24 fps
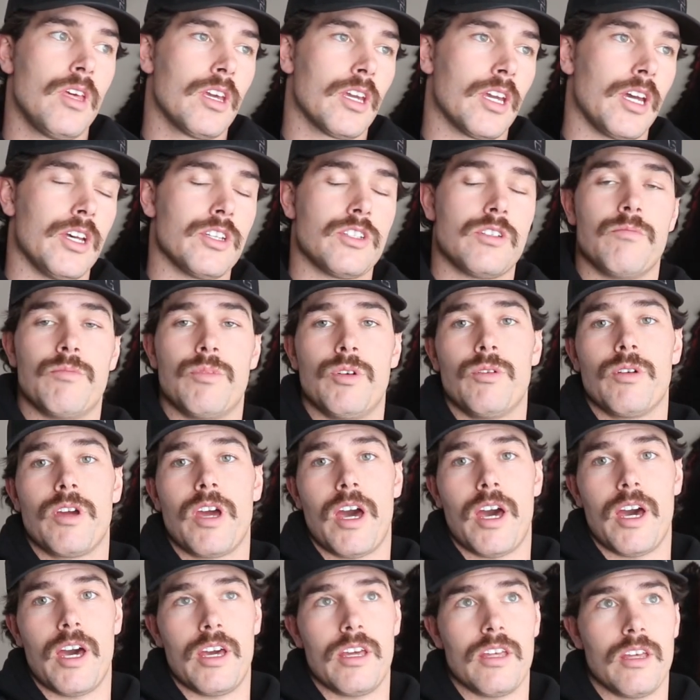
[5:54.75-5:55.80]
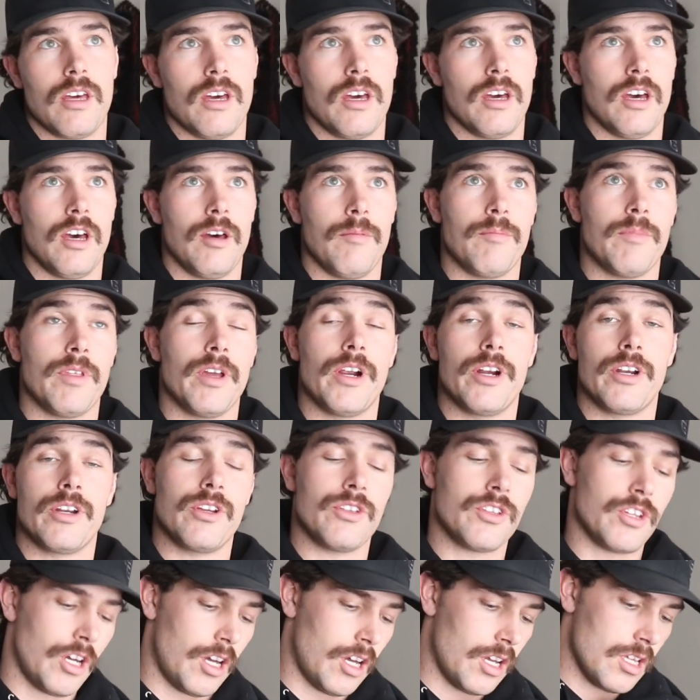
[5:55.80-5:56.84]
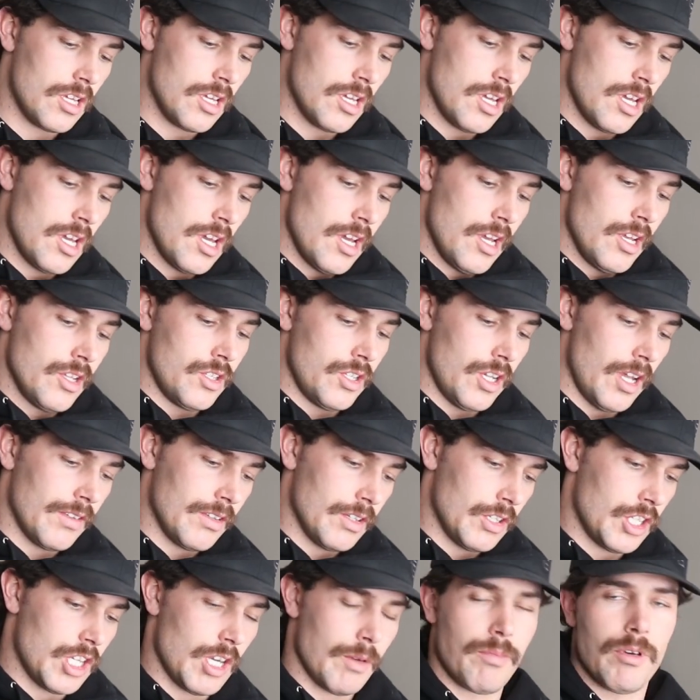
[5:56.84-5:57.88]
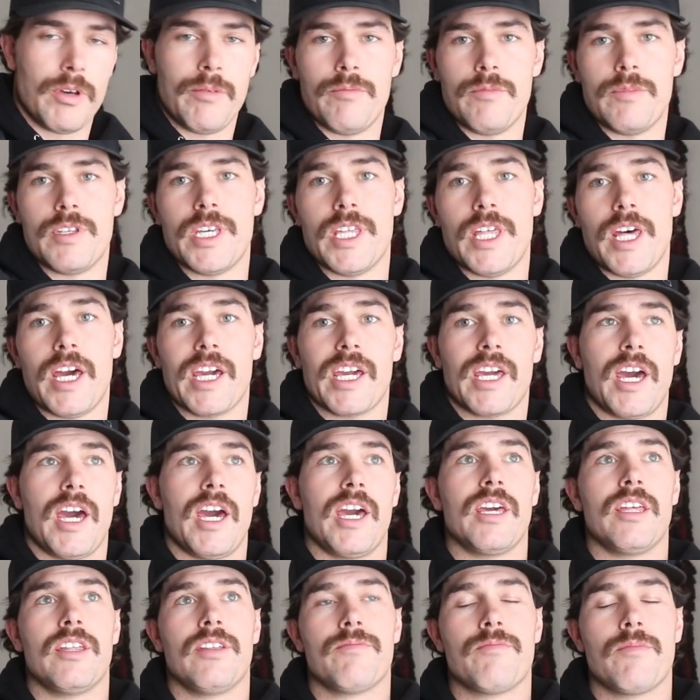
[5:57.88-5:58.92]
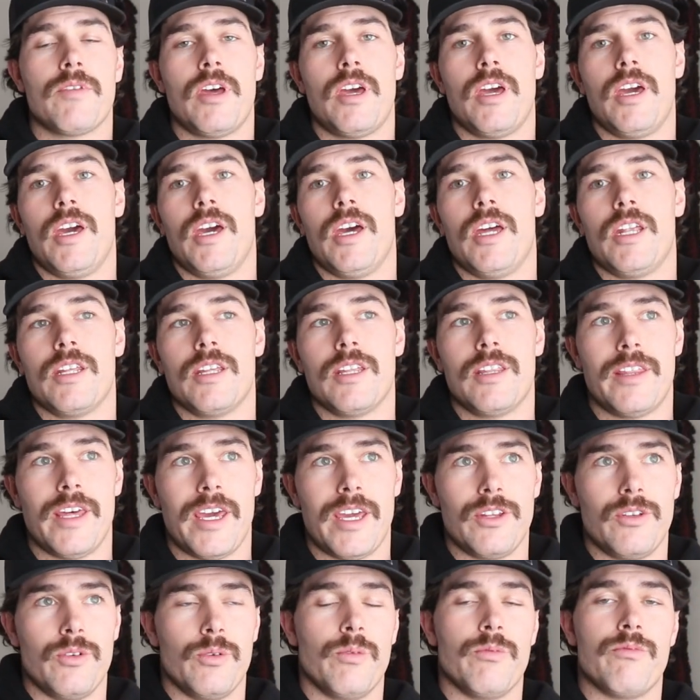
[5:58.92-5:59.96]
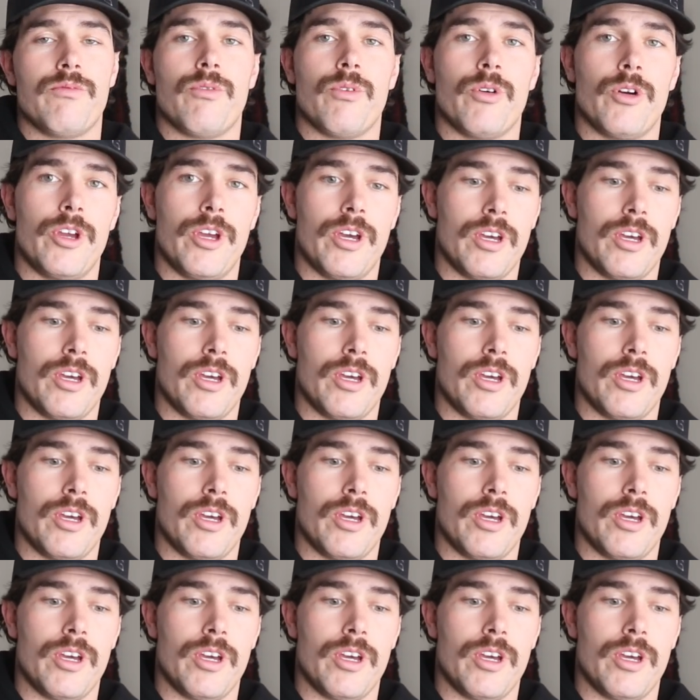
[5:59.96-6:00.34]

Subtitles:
custom boot guy there in Utah. So you have to ship them to that guy, and they do them for